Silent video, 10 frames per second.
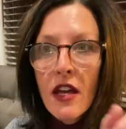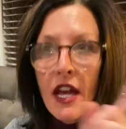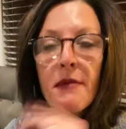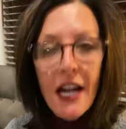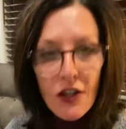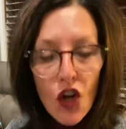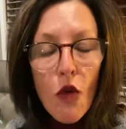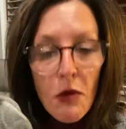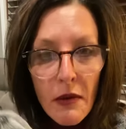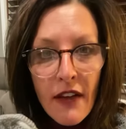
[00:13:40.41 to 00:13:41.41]
It was
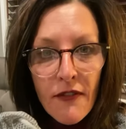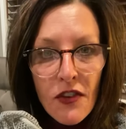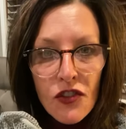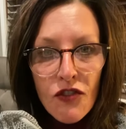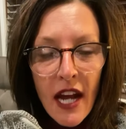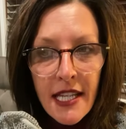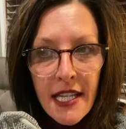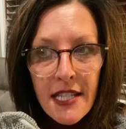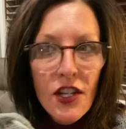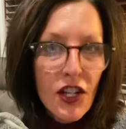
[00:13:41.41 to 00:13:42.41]
October when I first tried
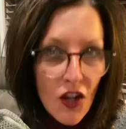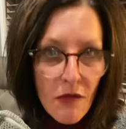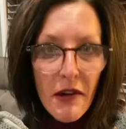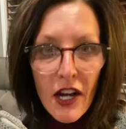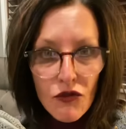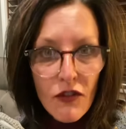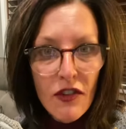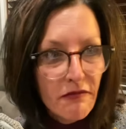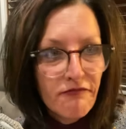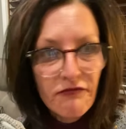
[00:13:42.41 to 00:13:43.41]
this, so you know the bugs were
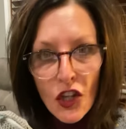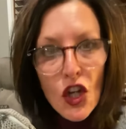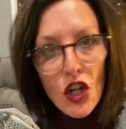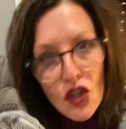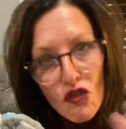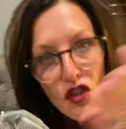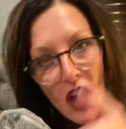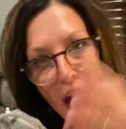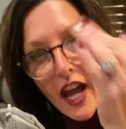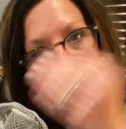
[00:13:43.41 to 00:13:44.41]
from June,
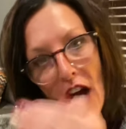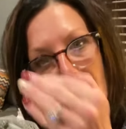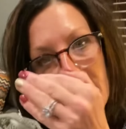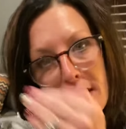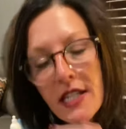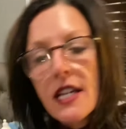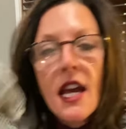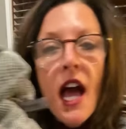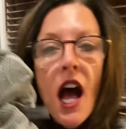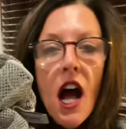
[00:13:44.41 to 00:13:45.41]
July, August.
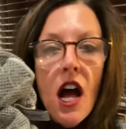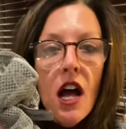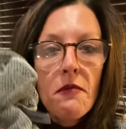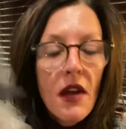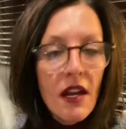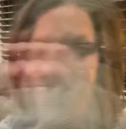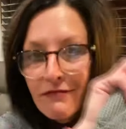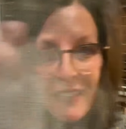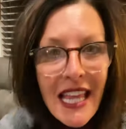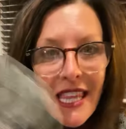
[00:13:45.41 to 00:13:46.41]

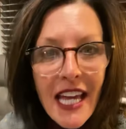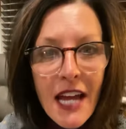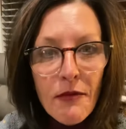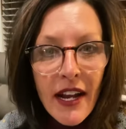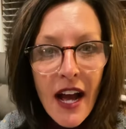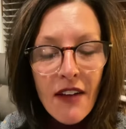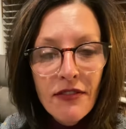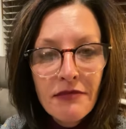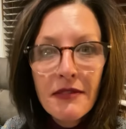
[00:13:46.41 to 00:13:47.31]
They came right off.